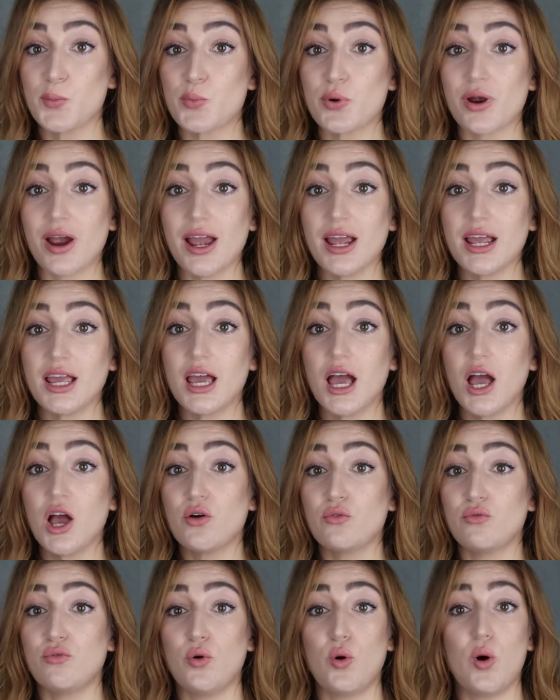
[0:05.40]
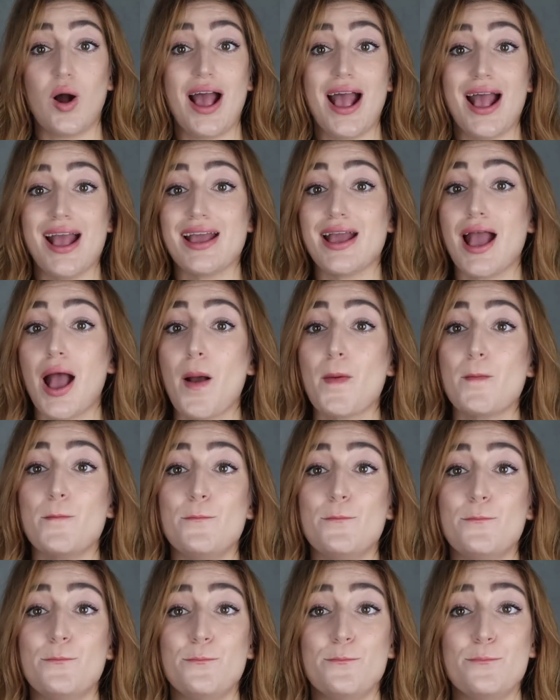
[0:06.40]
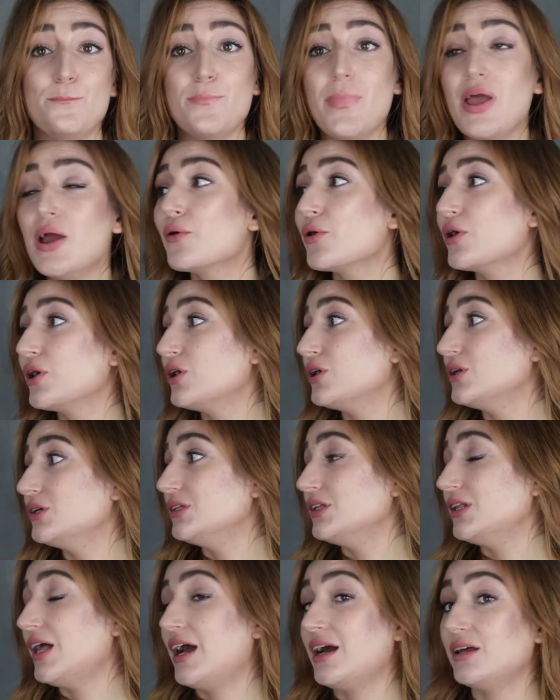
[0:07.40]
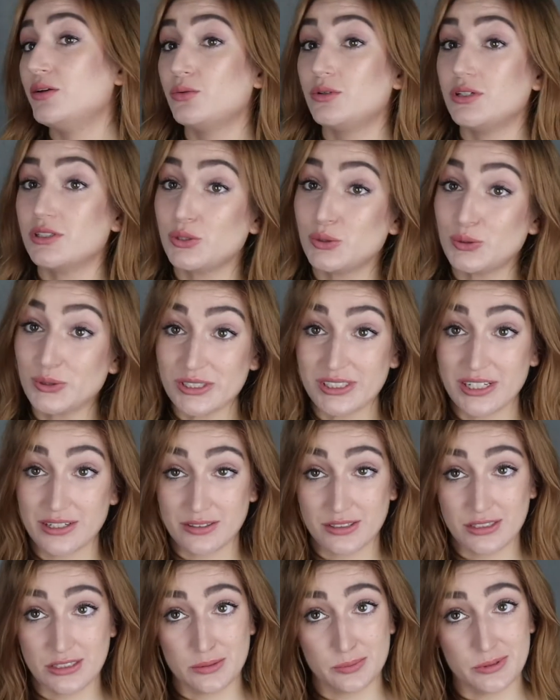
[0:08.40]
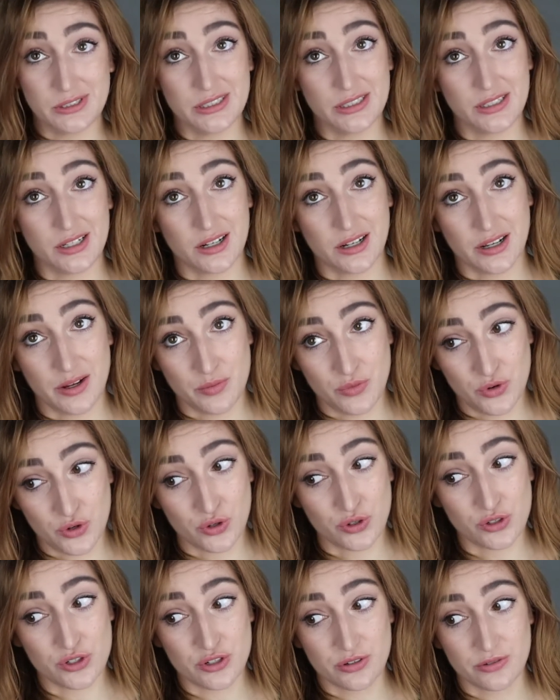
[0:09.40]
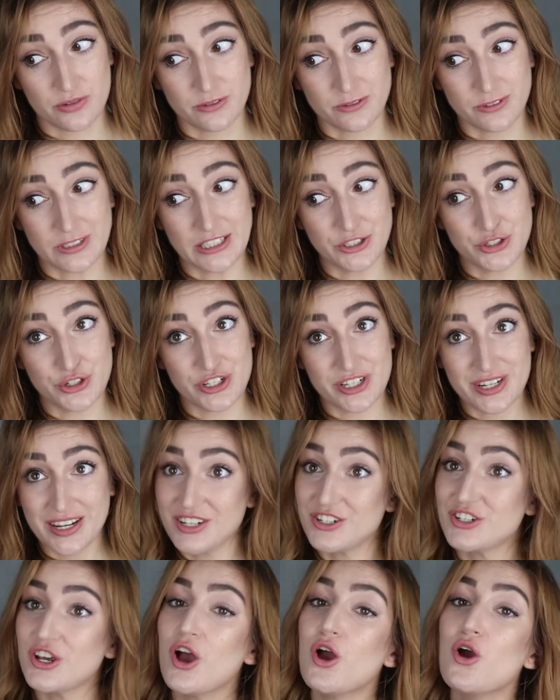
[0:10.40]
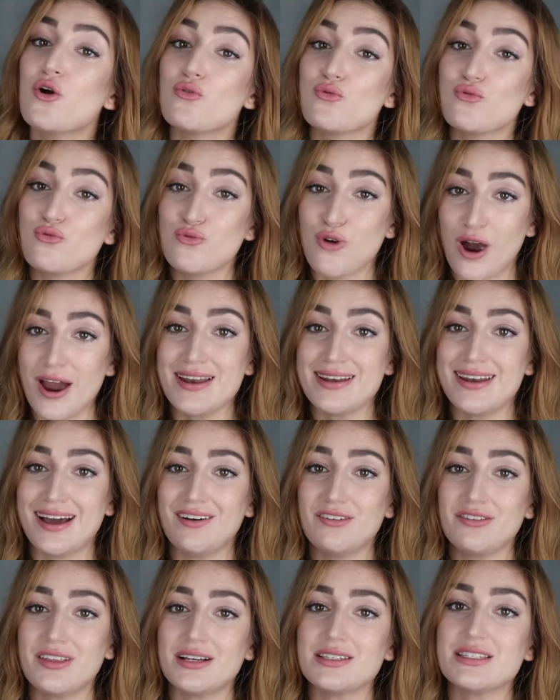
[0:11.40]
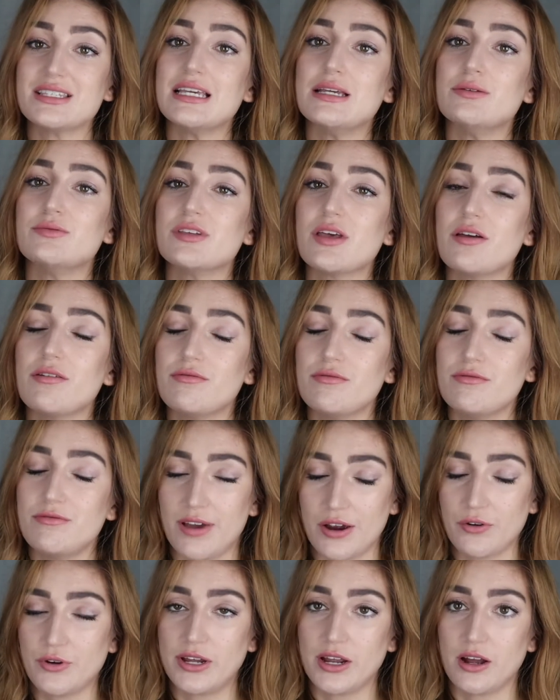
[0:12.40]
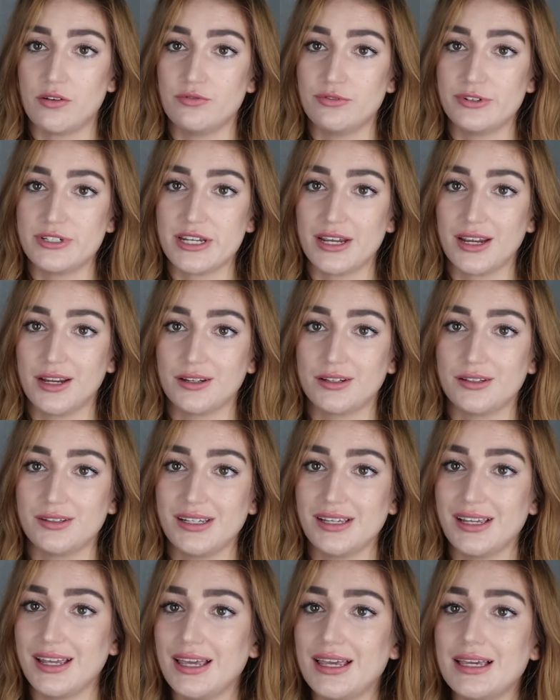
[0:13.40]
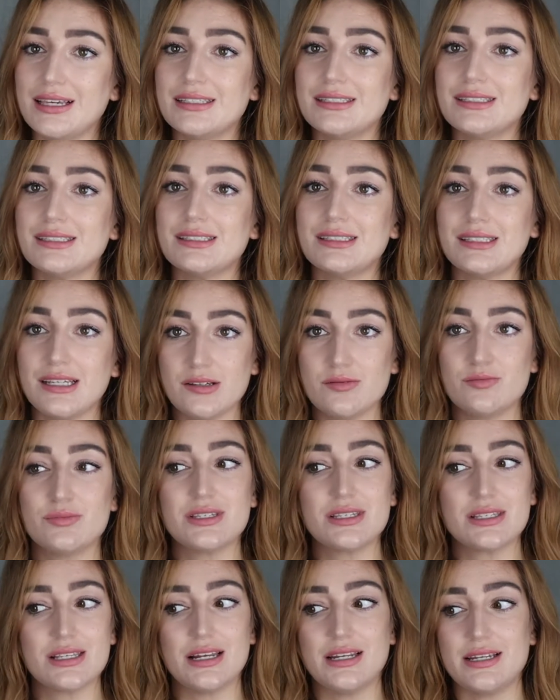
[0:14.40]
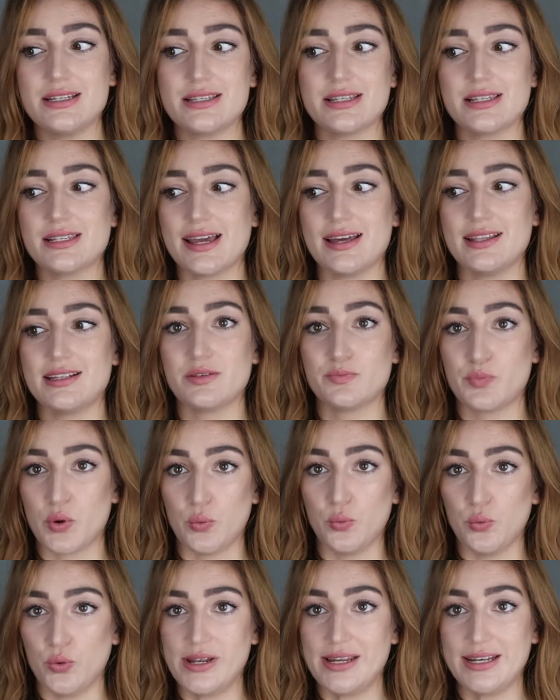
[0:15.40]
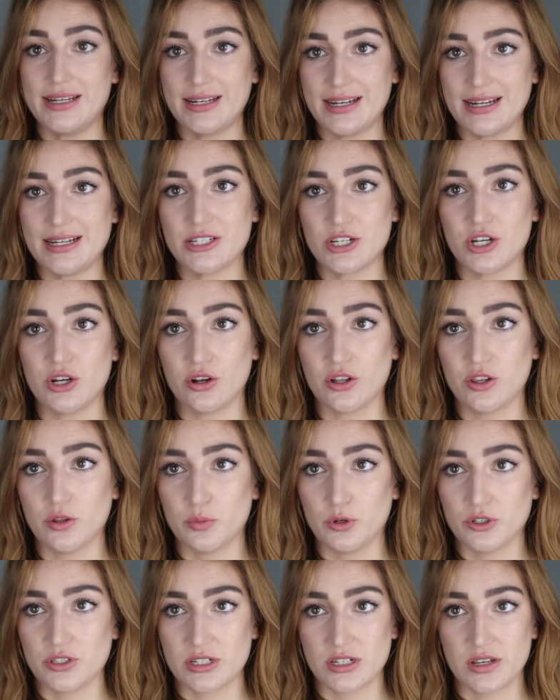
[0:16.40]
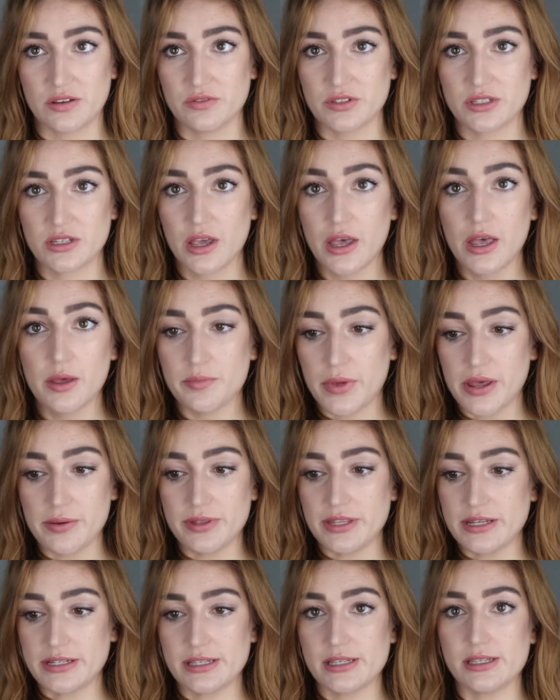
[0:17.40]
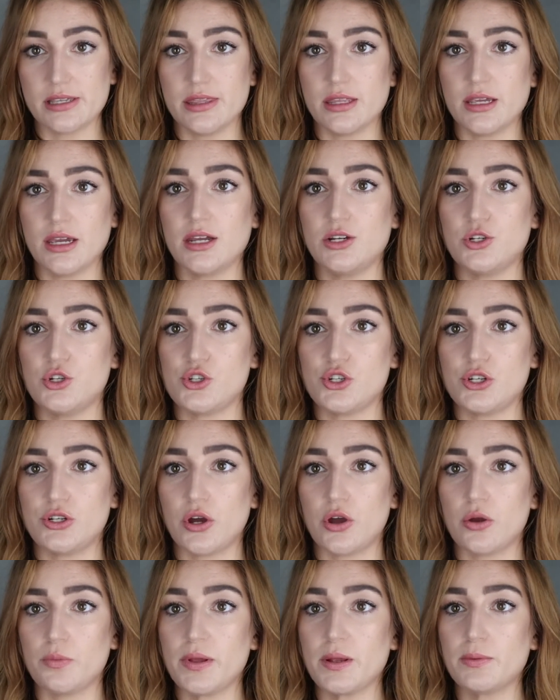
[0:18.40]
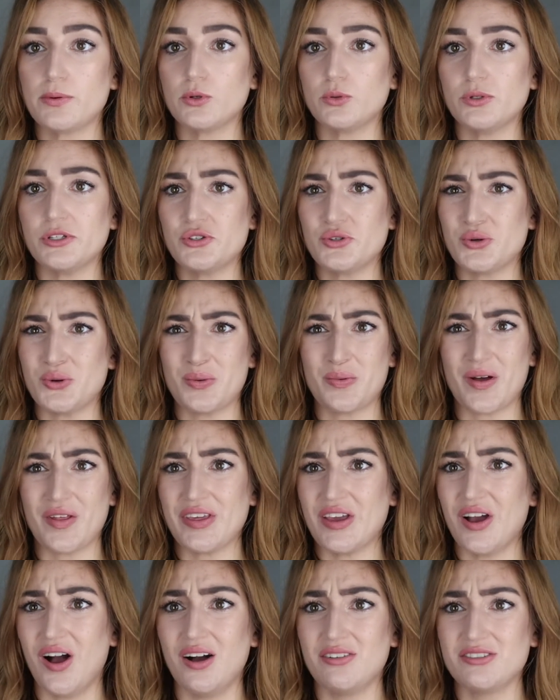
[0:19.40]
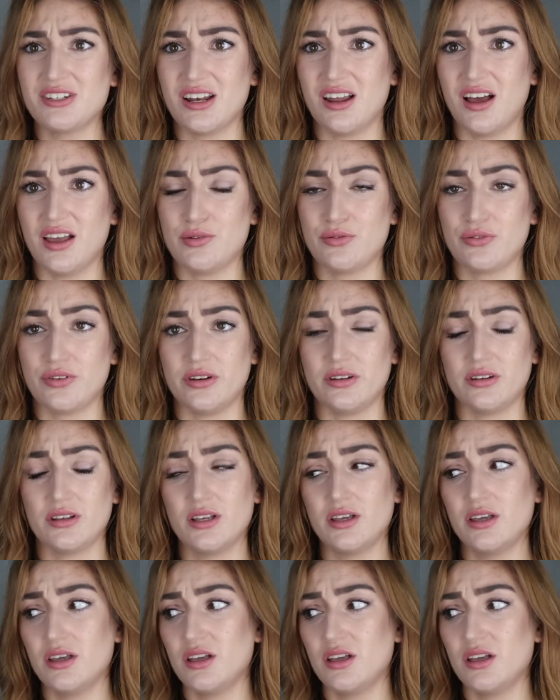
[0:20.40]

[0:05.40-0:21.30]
Pray for a miracle. And whilst ordinarily speaking, I am not of a religious nature, right now that seems very comforting. It seems silly to say this, but we need to look at the positives. Maybe this isn't the end, you know, people always talk about the afterlife and